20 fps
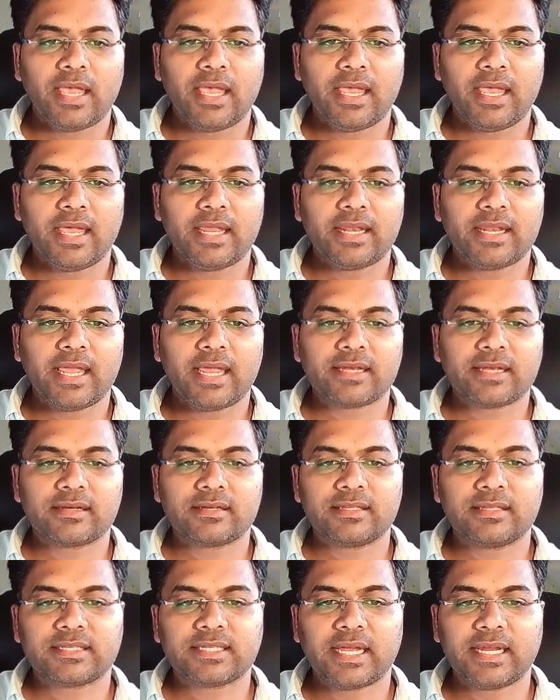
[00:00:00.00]
and
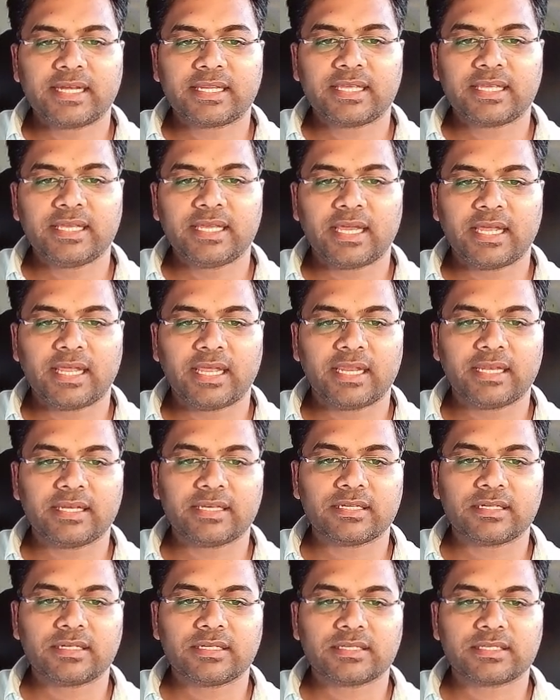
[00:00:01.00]
enter the site key
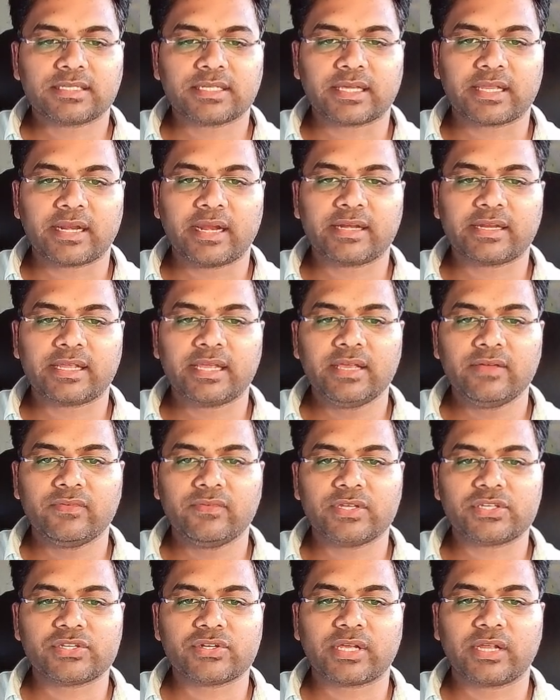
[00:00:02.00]
and secret key,
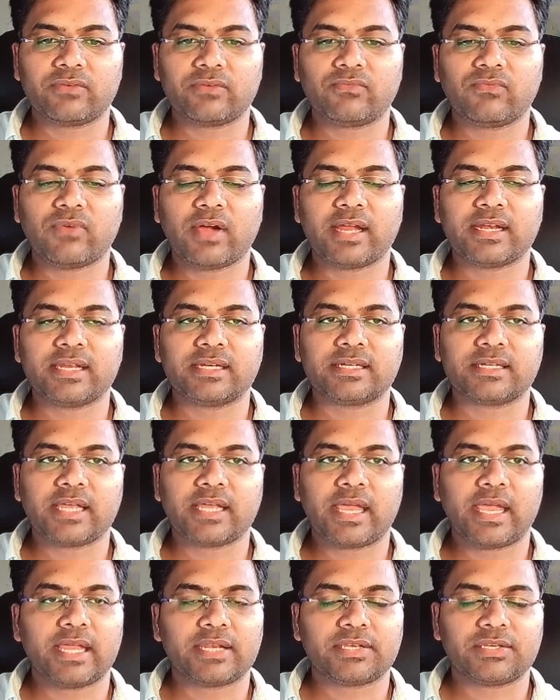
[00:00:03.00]
which you can find it
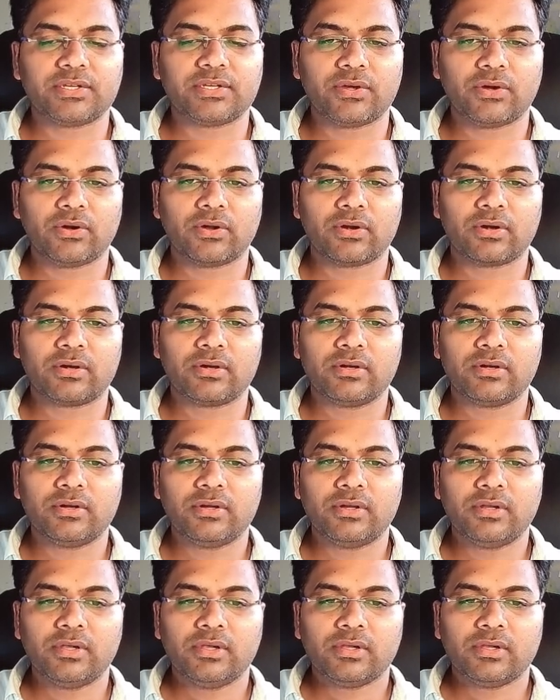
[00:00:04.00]
at your
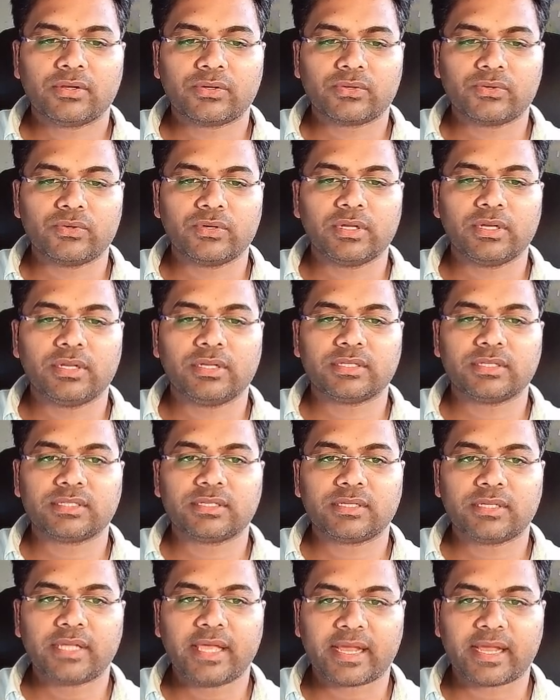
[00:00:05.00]
Google
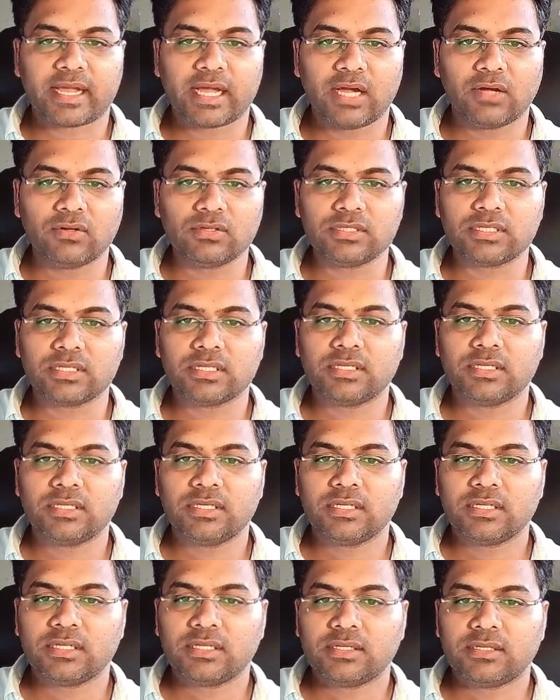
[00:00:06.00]
account.
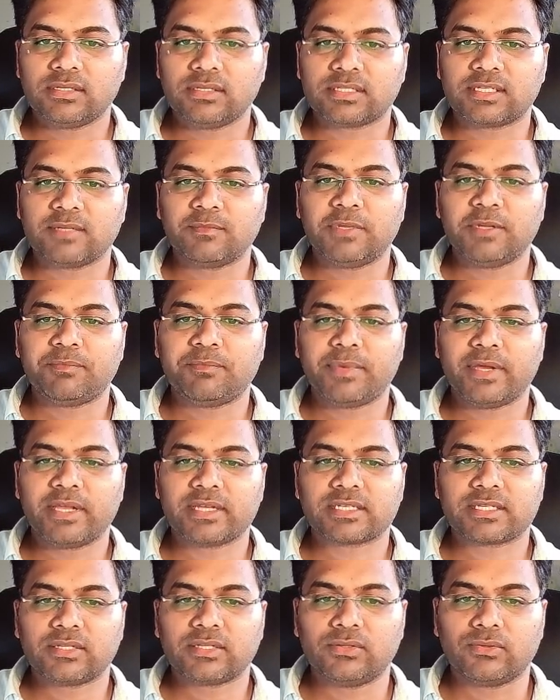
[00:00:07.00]
Simply
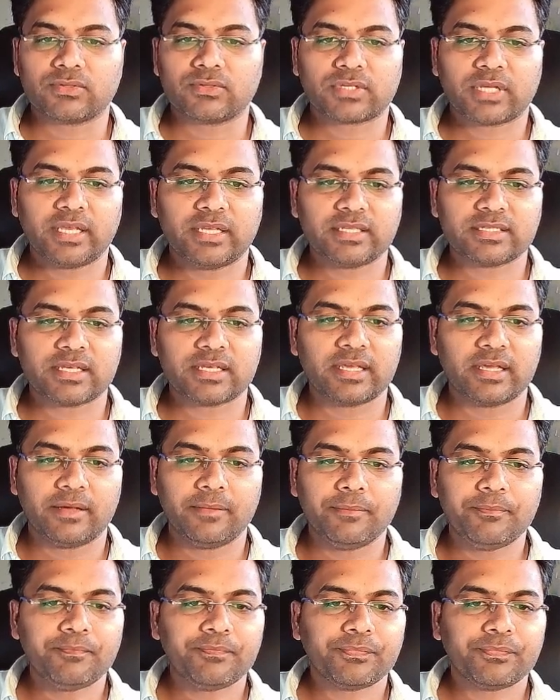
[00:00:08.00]
paste those keys
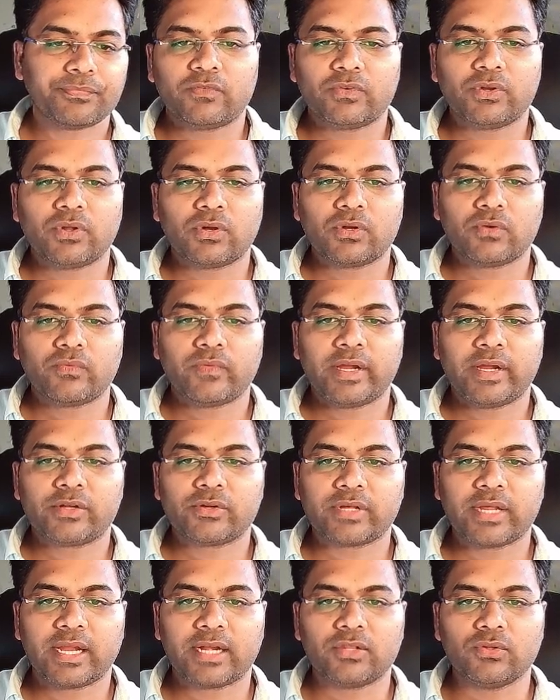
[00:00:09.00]
here. If you don't know where
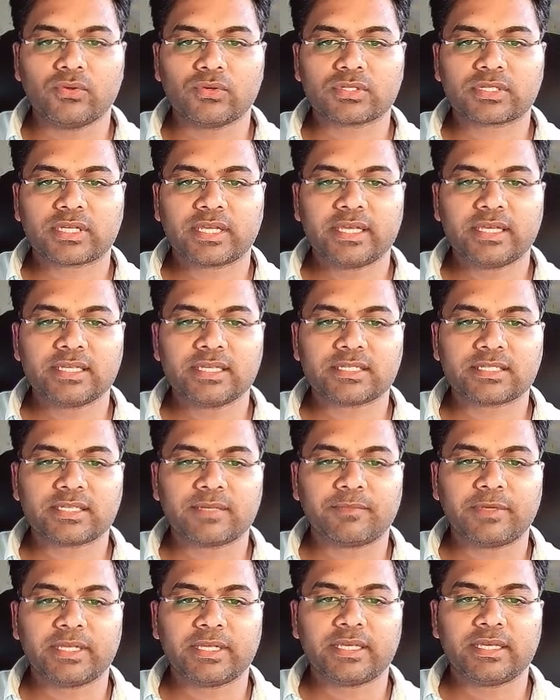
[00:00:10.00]
to get those keys,
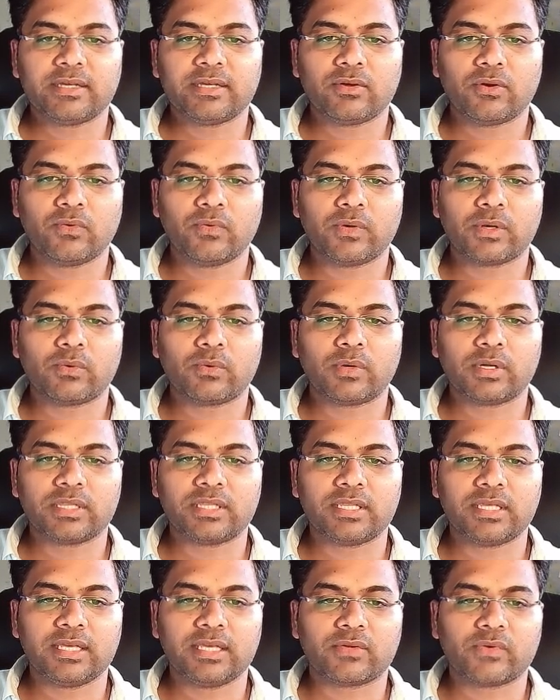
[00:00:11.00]
simply hover over
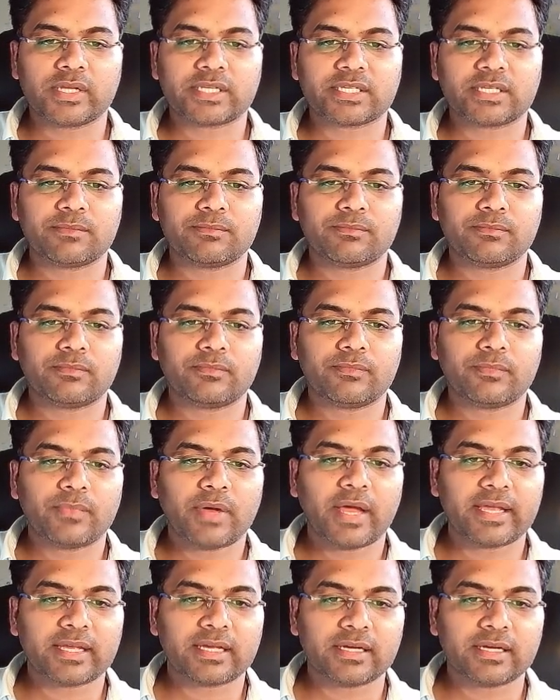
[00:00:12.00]
the question
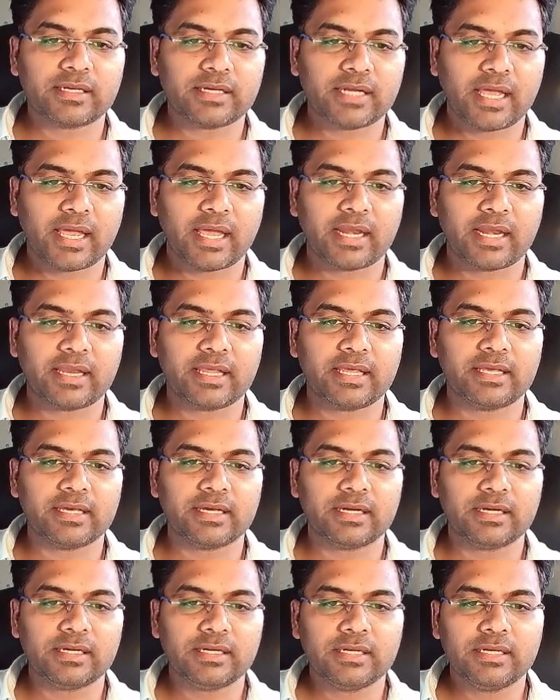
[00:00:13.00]
icon and
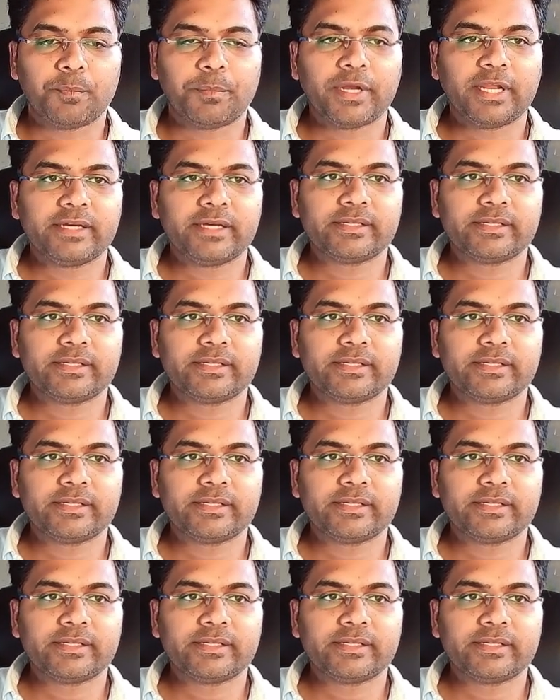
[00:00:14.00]
here open